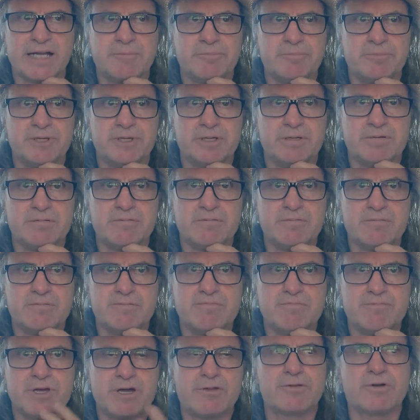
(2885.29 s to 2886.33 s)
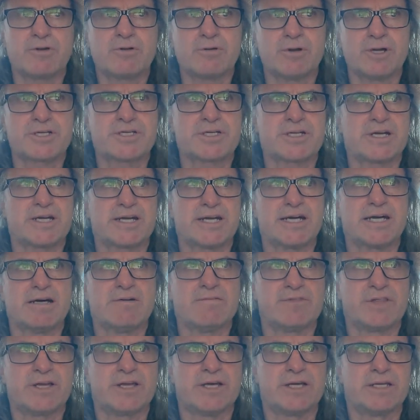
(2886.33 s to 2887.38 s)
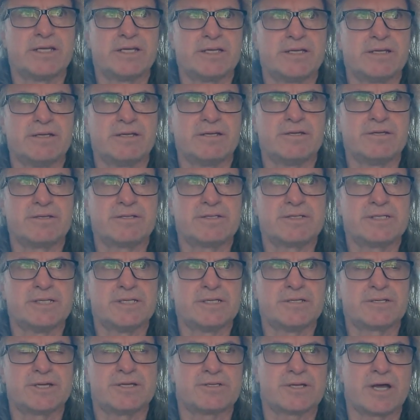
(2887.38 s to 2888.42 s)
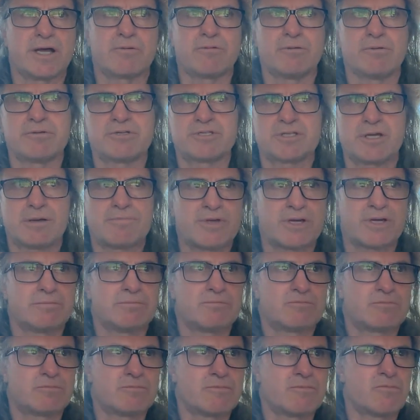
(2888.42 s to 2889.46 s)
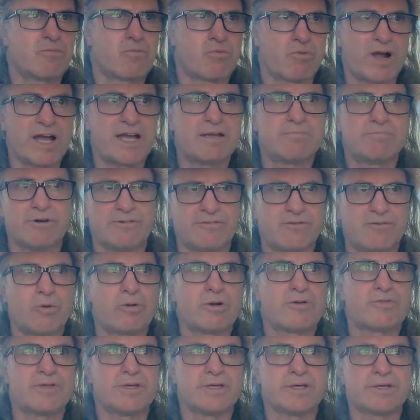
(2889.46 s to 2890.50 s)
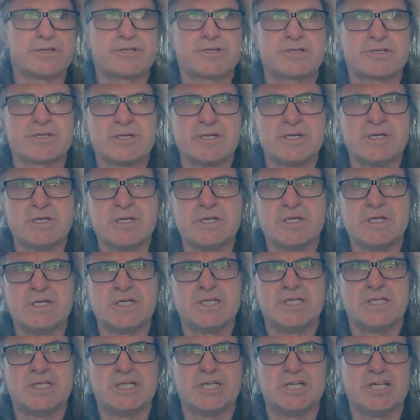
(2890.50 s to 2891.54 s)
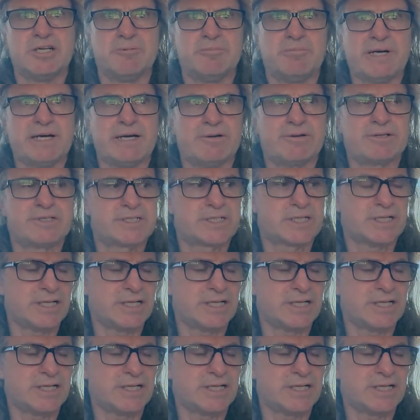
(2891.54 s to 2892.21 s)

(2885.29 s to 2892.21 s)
But the other question I have then is as I wrote something right before this about